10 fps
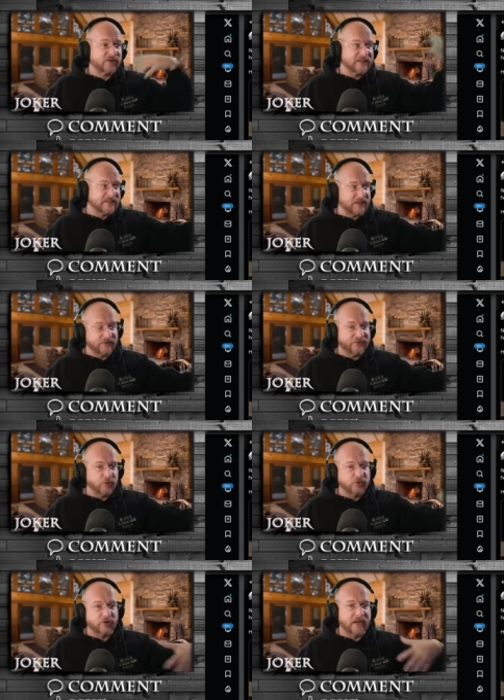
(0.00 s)
see the
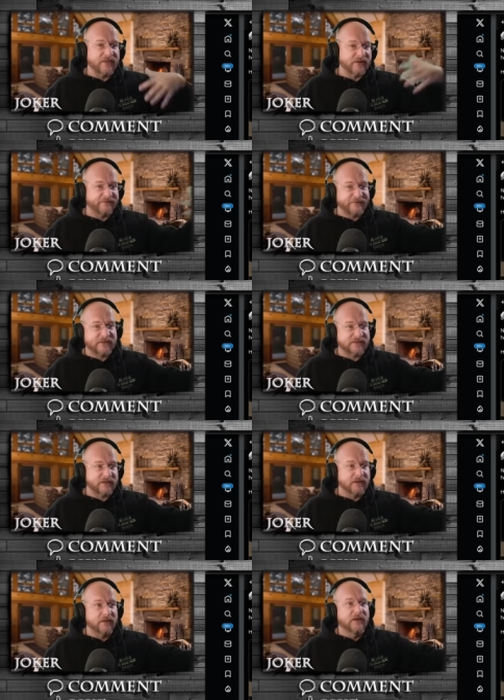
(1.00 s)
future and then fix
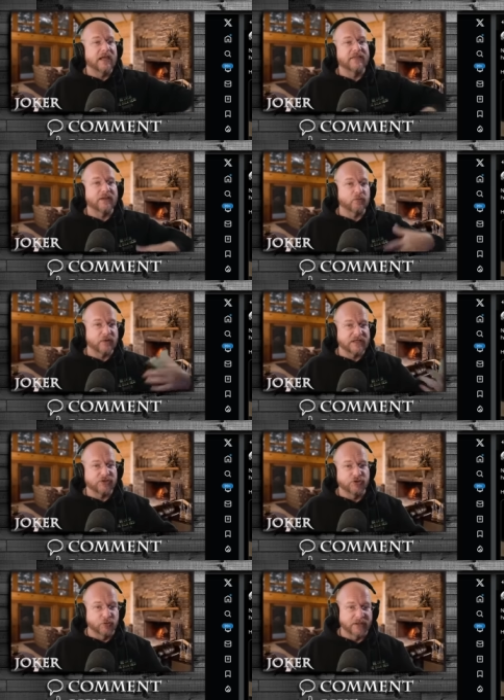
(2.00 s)
it and then
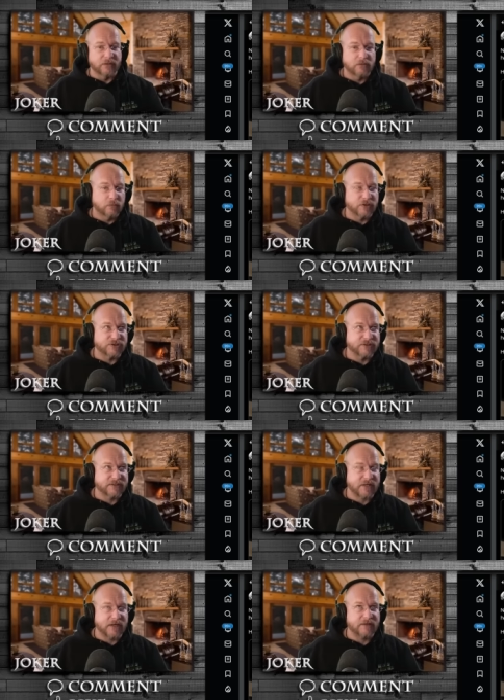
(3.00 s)
redo it, which is
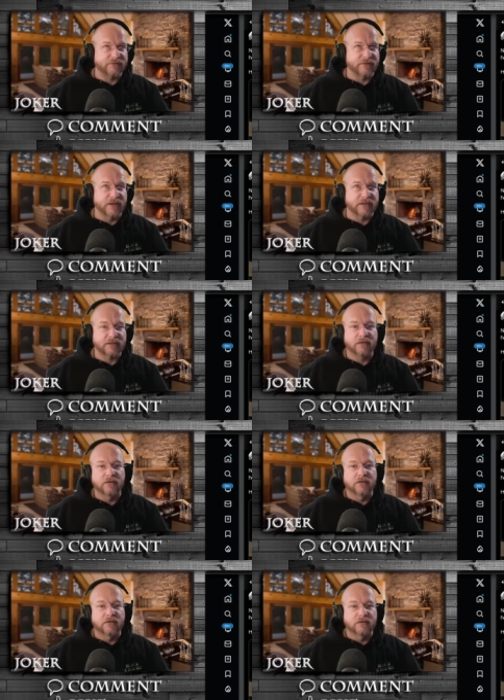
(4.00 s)
kind of like
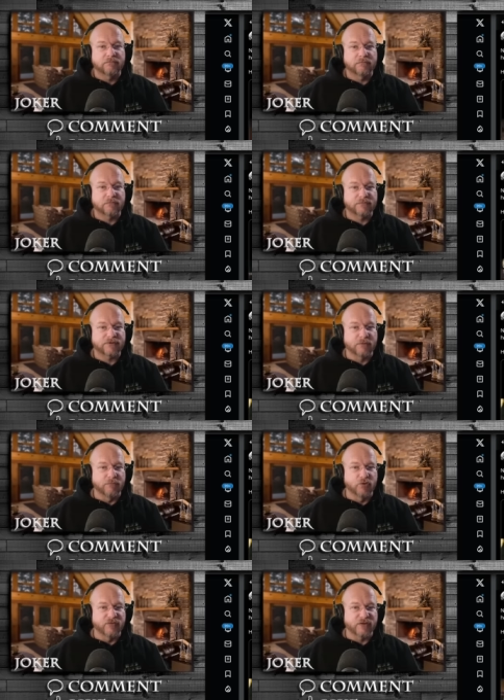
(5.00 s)
some
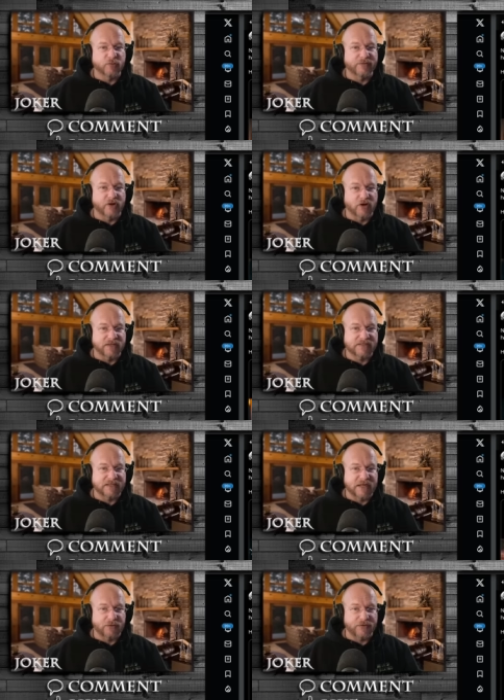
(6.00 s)
movies we've already
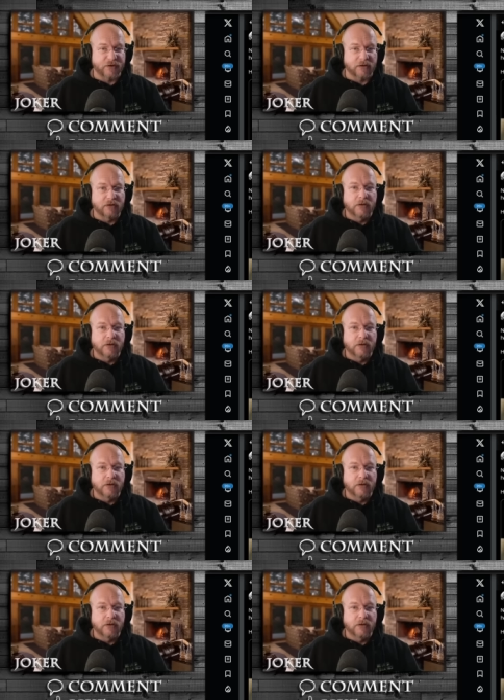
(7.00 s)
seen out there.